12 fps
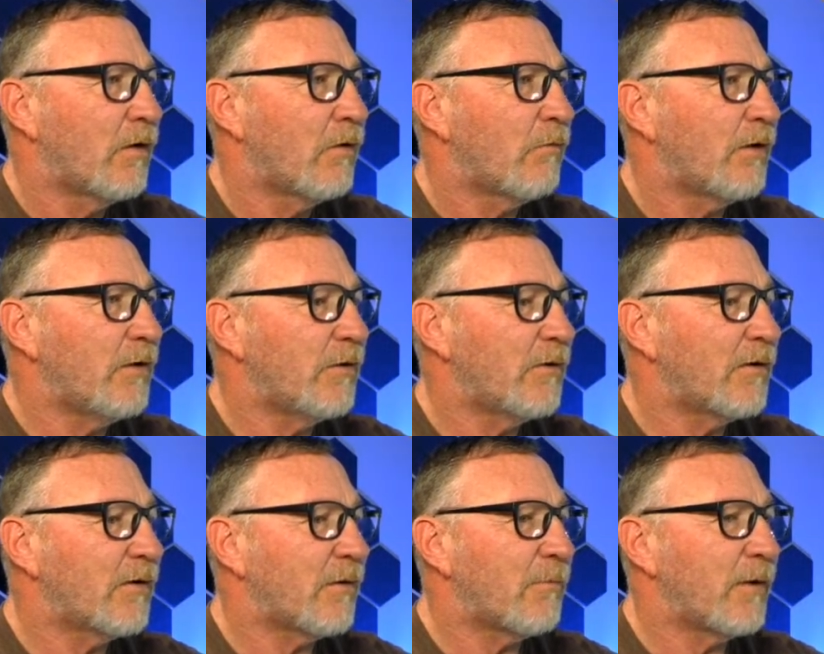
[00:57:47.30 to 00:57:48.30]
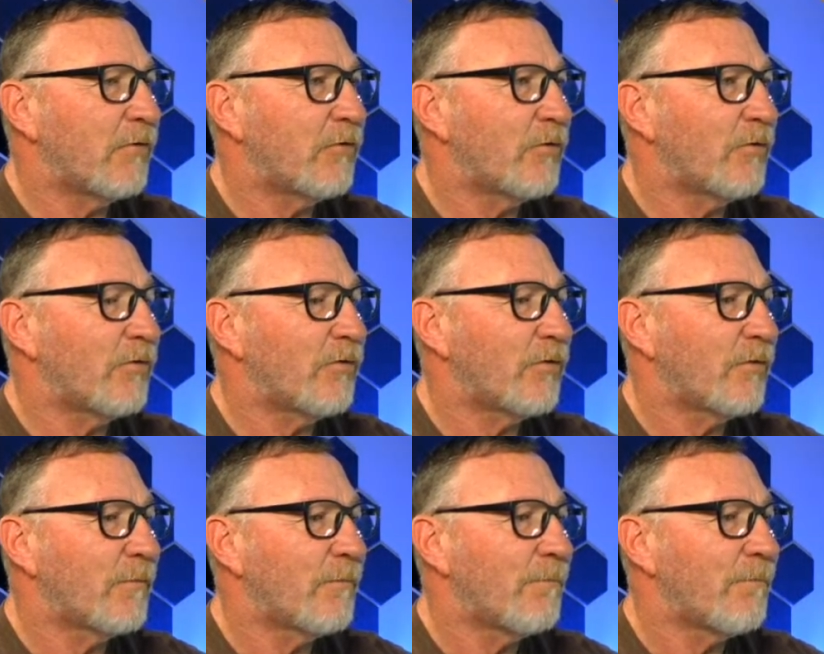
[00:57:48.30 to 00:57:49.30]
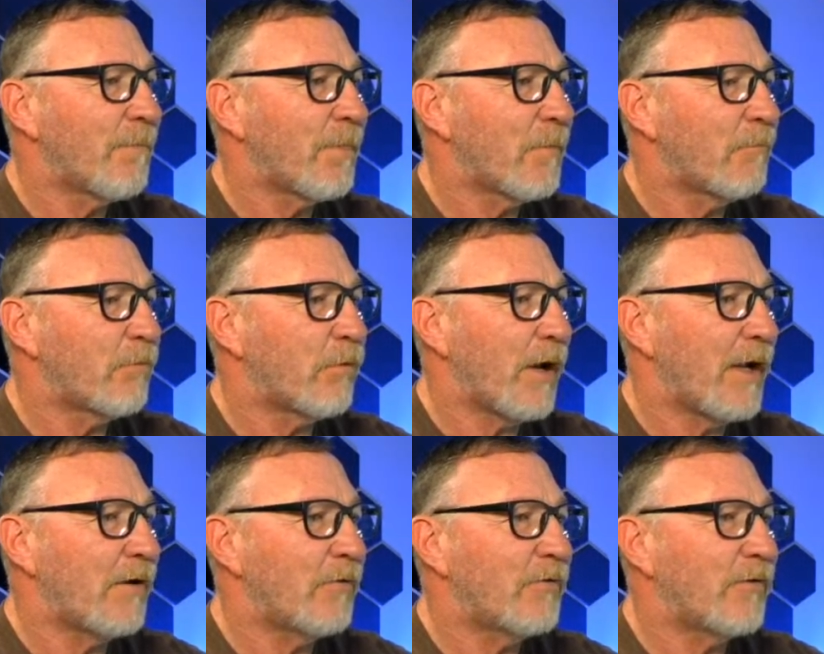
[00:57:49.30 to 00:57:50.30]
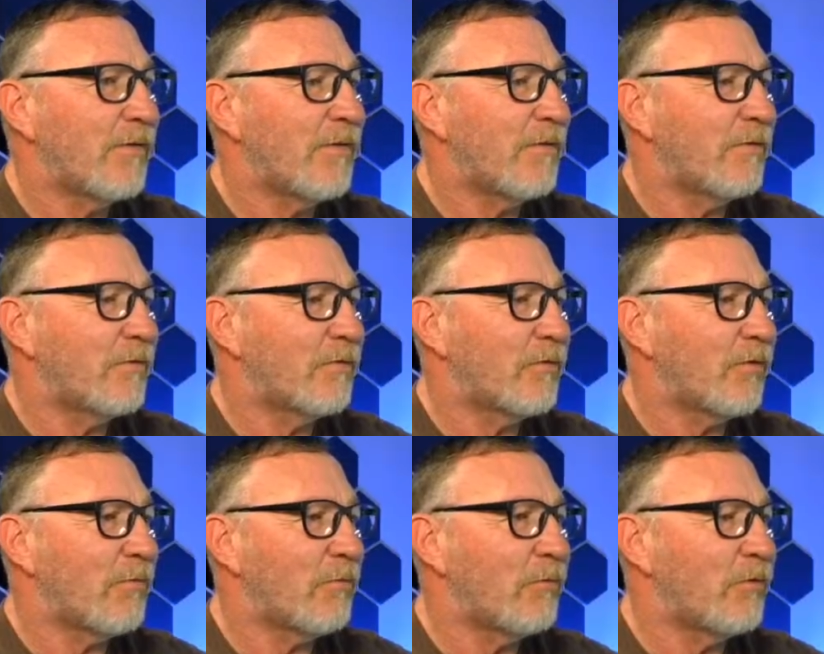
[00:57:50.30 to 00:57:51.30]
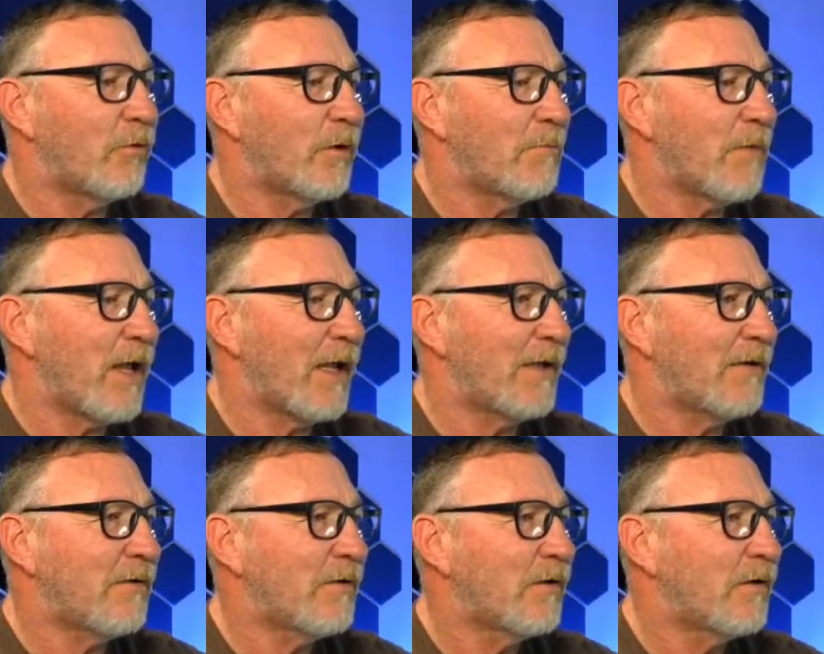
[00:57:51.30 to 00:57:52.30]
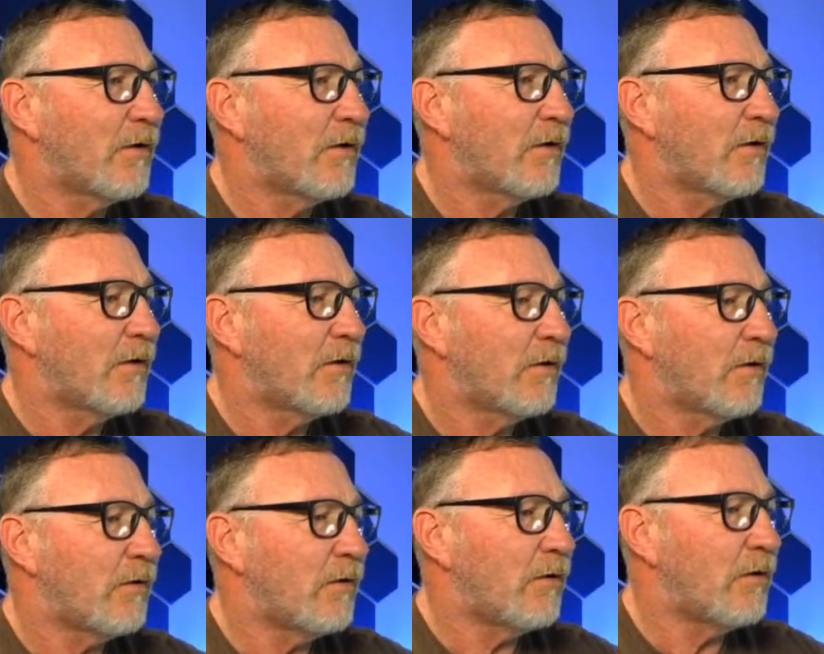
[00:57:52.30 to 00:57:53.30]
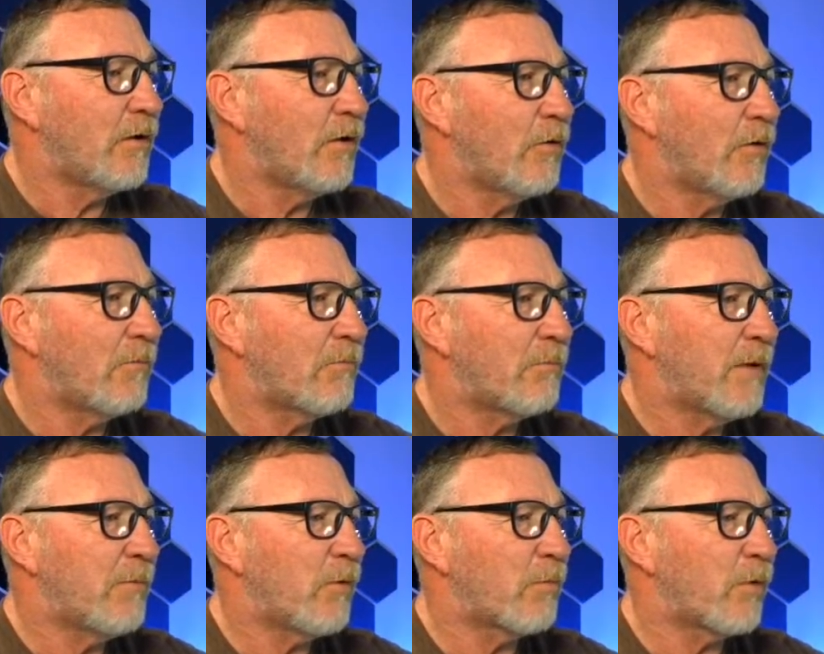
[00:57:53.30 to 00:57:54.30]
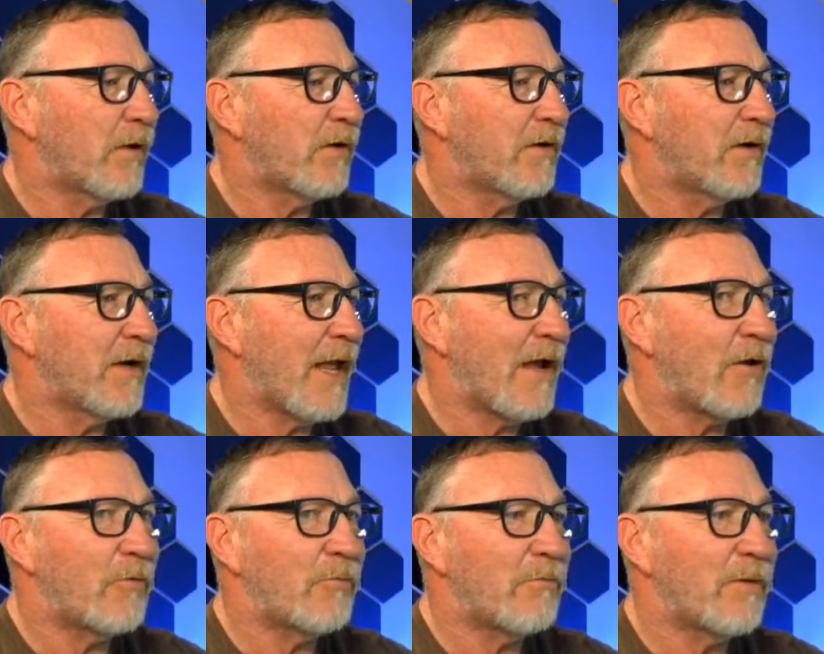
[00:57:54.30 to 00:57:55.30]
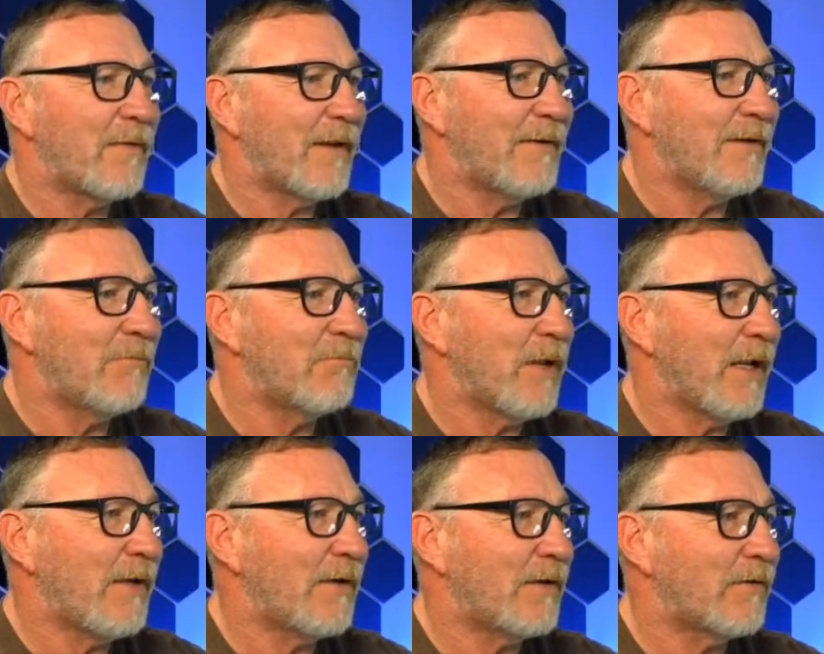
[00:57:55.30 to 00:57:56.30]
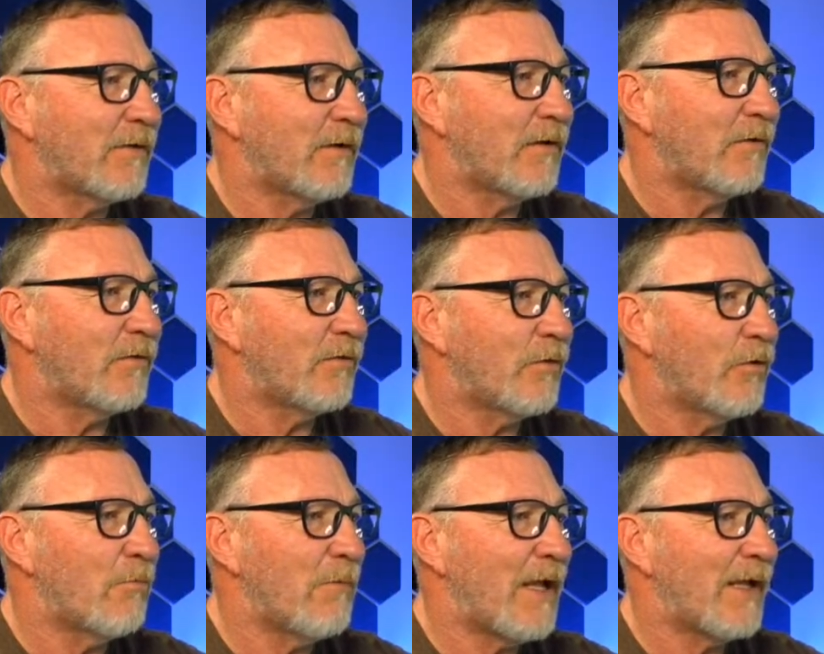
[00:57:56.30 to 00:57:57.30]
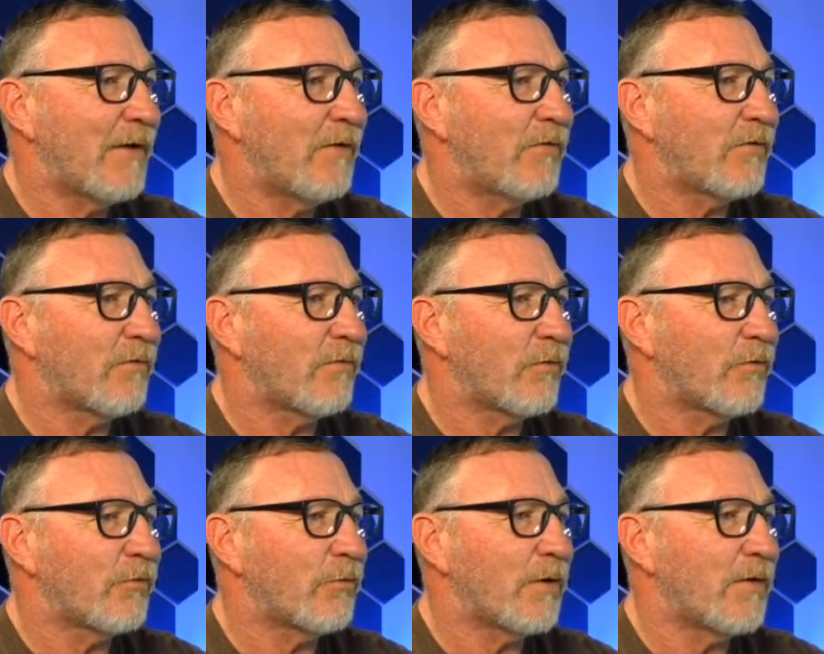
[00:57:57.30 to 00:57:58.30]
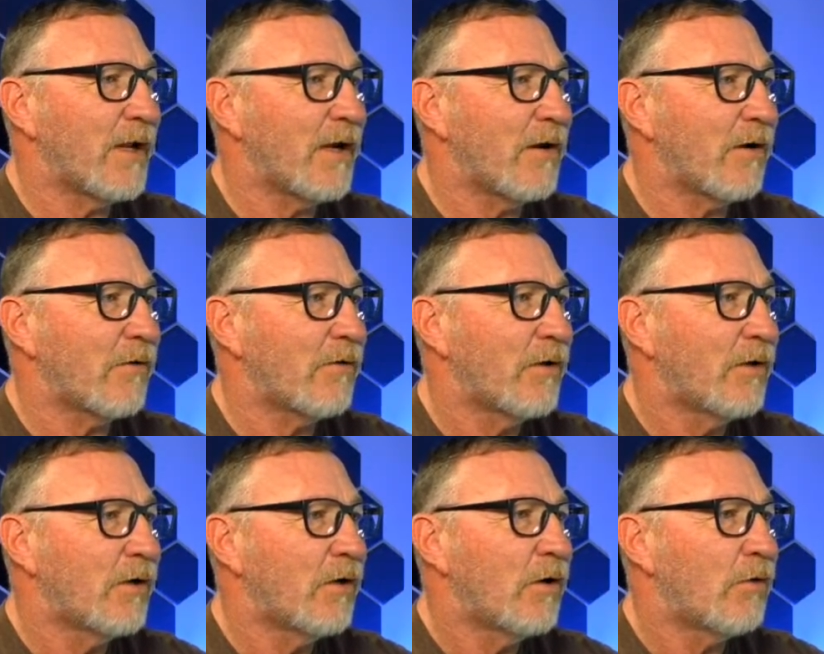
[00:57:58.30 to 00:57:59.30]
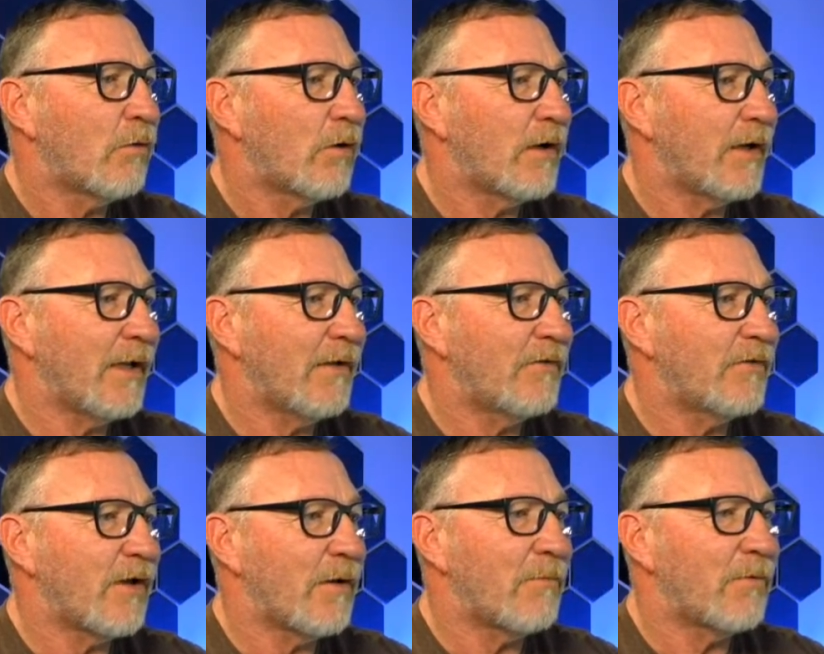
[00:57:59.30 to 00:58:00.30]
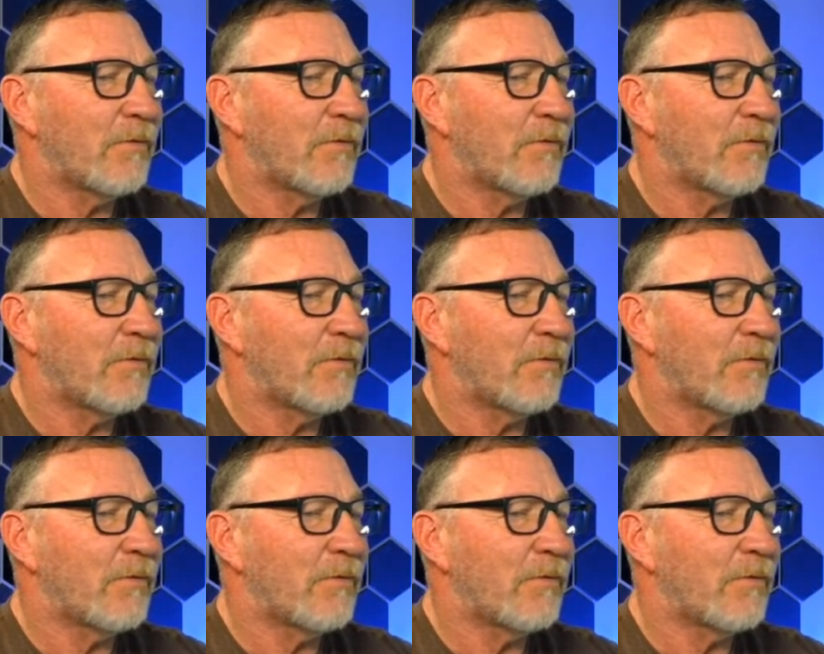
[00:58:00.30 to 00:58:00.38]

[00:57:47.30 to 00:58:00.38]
when you look at the pictures prior to doing mine, no, people printed it out, but they didn't paint it. And so mine is the first one there where it ends up